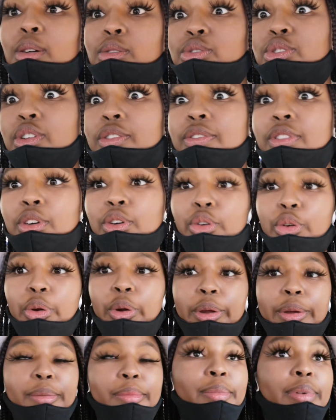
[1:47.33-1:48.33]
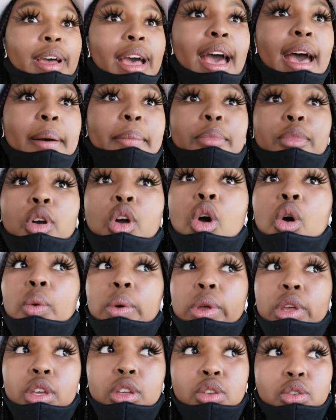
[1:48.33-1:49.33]
out of the crib. I'm
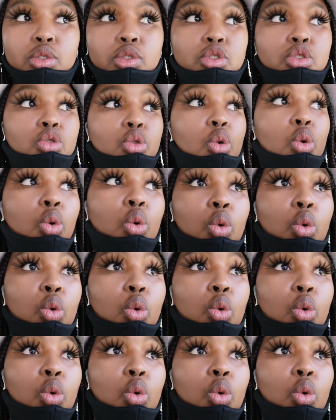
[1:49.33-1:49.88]
going to